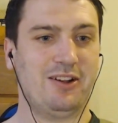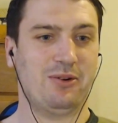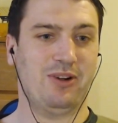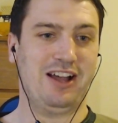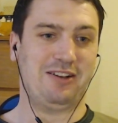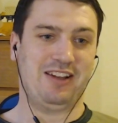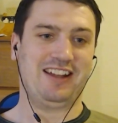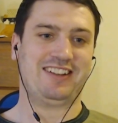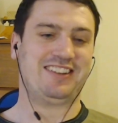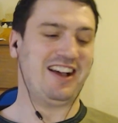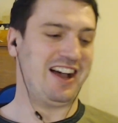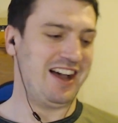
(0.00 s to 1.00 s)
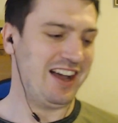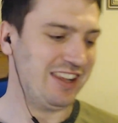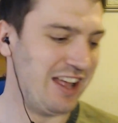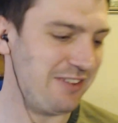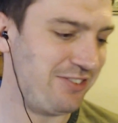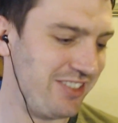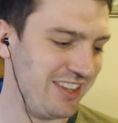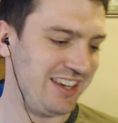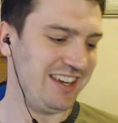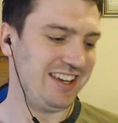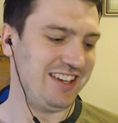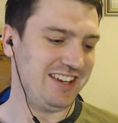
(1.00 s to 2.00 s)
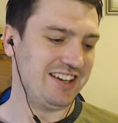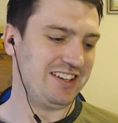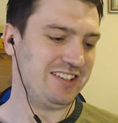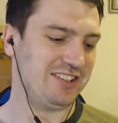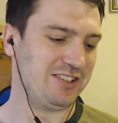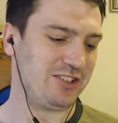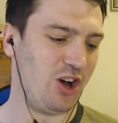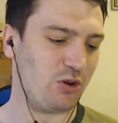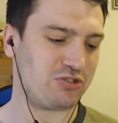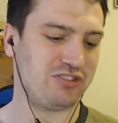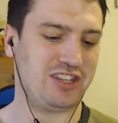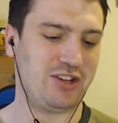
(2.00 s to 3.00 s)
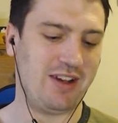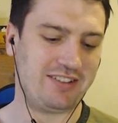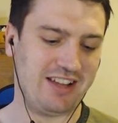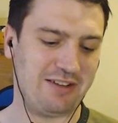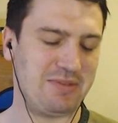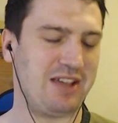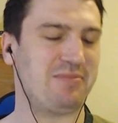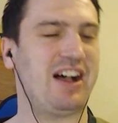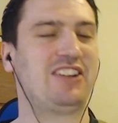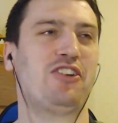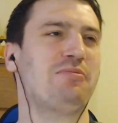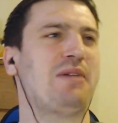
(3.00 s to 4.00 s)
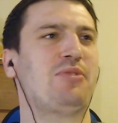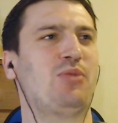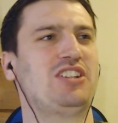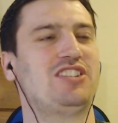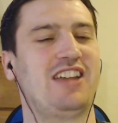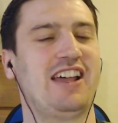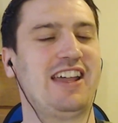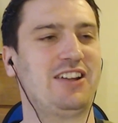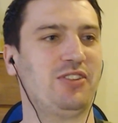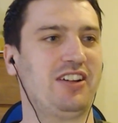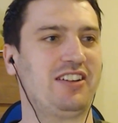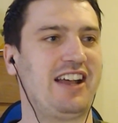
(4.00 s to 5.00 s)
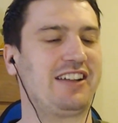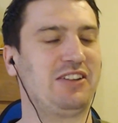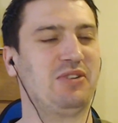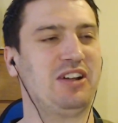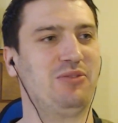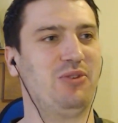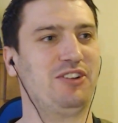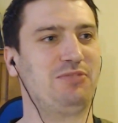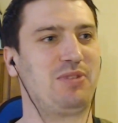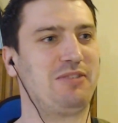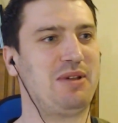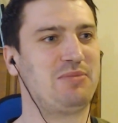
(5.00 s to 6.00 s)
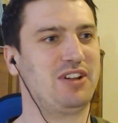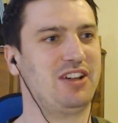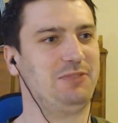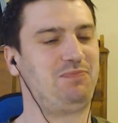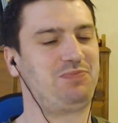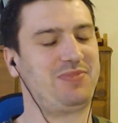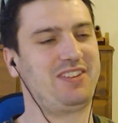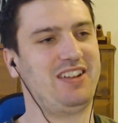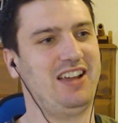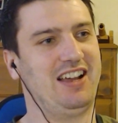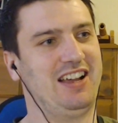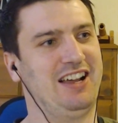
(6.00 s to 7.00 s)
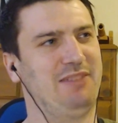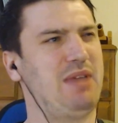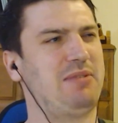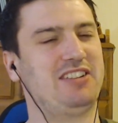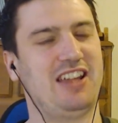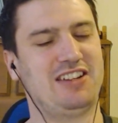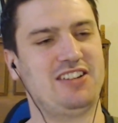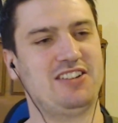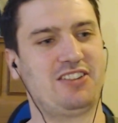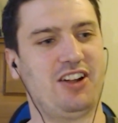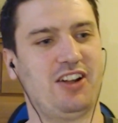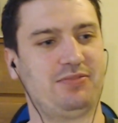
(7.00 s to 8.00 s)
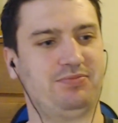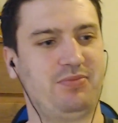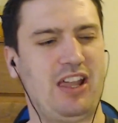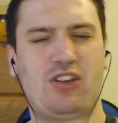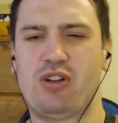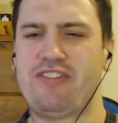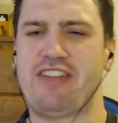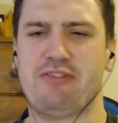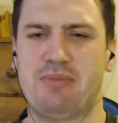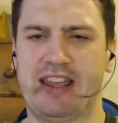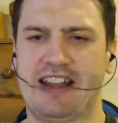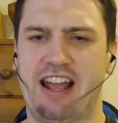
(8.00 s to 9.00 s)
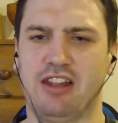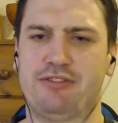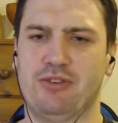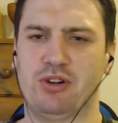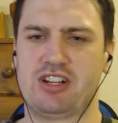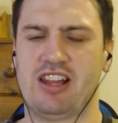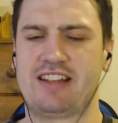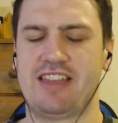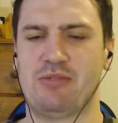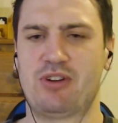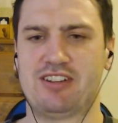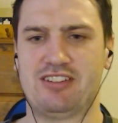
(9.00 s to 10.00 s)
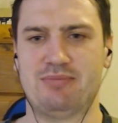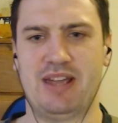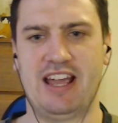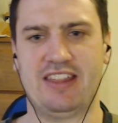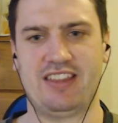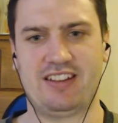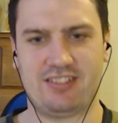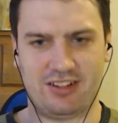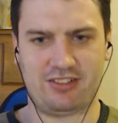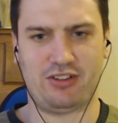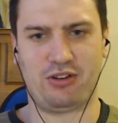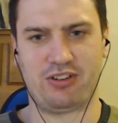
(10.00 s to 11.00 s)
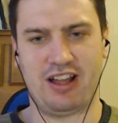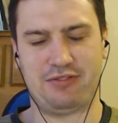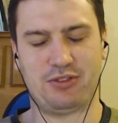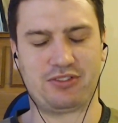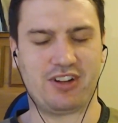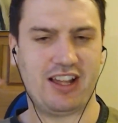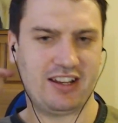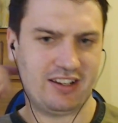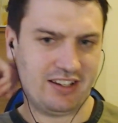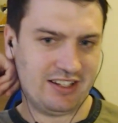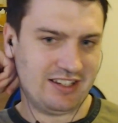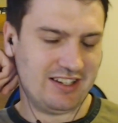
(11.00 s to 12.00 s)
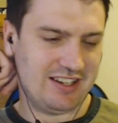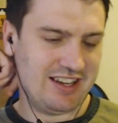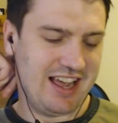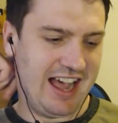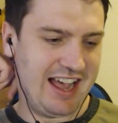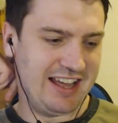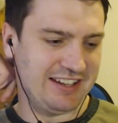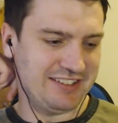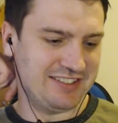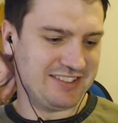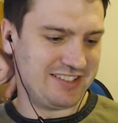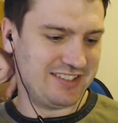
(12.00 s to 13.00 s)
Wow, man. I love the culture in the US. I don't remember which state or exactly when it was, but I remember maybe 10 years ago, it could have even been California, like they wanted to ban these assault rifles, right? Mm-hmm. And